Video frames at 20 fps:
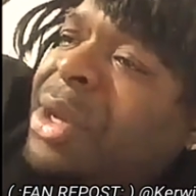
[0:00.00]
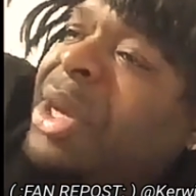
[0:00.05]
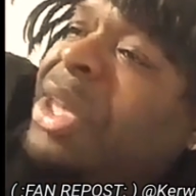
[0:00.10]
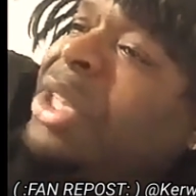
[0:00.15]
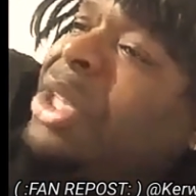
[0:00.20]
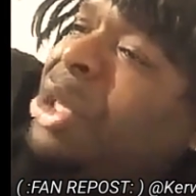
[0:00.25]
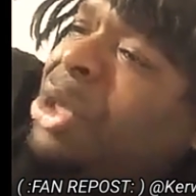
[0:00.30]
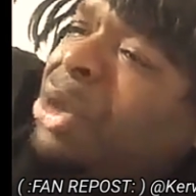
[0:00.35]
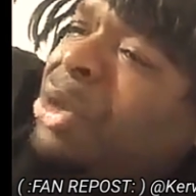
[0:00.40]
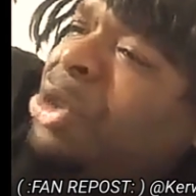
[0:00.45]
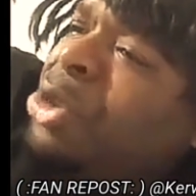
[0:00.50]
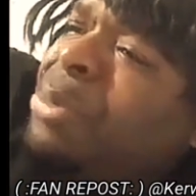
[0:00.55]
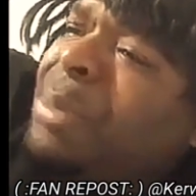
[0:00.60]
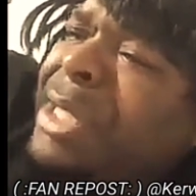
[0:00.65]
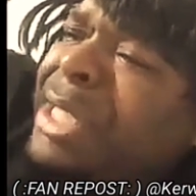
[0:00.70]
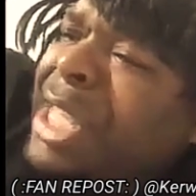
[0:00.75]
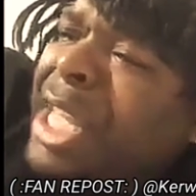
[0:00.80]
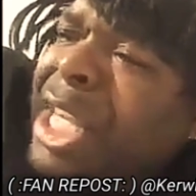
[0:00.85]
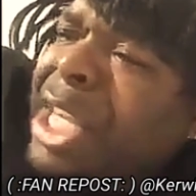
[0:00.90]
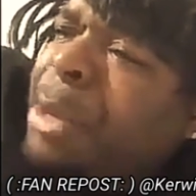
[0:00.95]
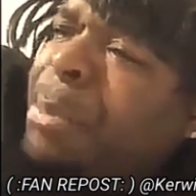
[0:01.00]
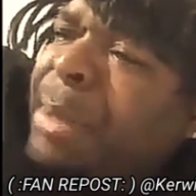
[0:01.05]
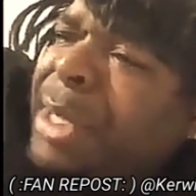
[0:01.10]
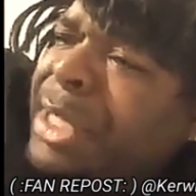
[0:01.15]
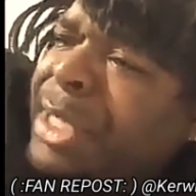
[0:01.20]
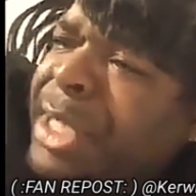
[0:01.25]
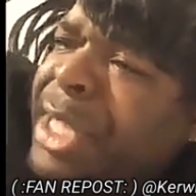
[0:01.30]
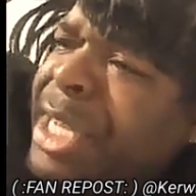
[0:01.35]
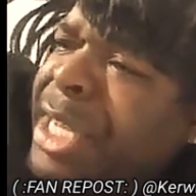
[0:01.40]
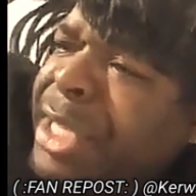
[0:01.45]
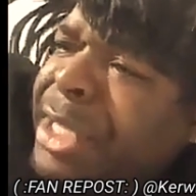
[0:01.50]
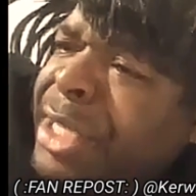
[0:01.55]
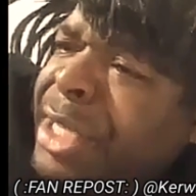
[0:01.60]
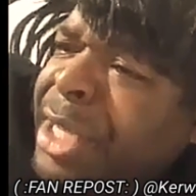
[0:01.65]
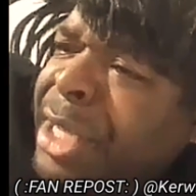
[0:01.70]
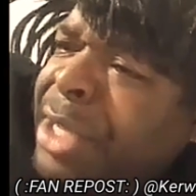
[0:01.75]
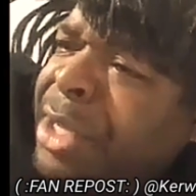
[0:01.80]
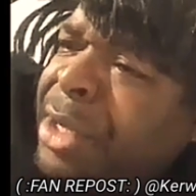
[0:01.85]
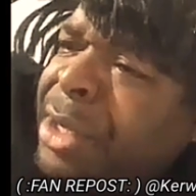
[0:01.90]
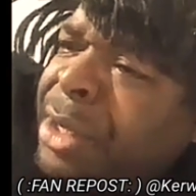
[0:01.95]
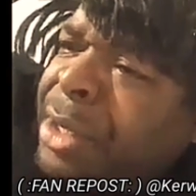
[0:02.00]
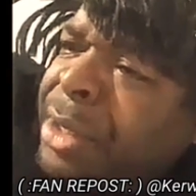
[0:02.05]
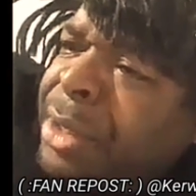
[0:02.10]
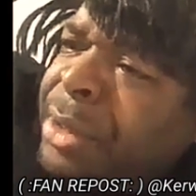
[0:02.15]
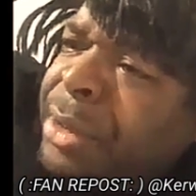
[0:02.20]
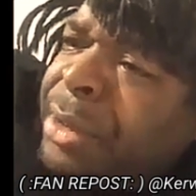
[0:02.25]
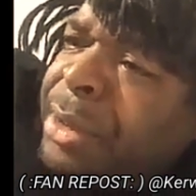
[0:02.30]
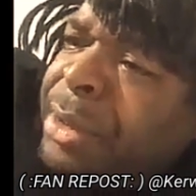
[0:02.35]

Girl, no. You must ain't hear me sneezing in here.